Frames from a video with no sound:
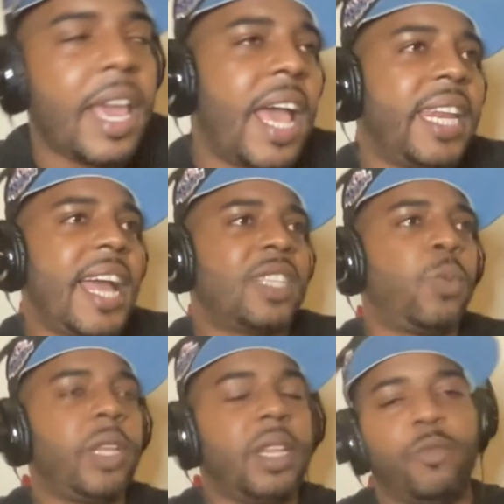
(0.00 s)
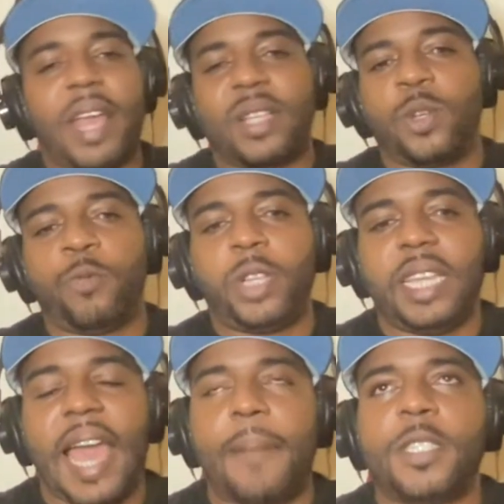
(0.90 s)
And that's what really
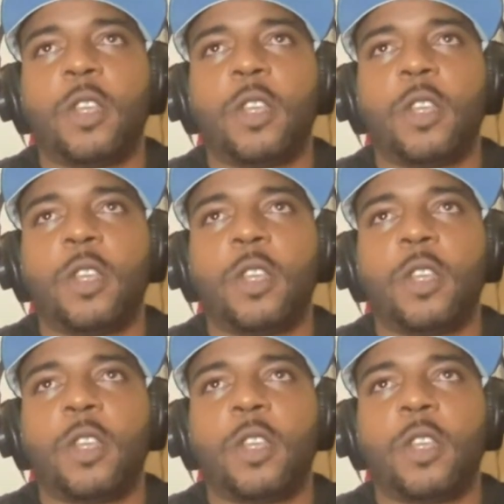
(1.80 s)
happens.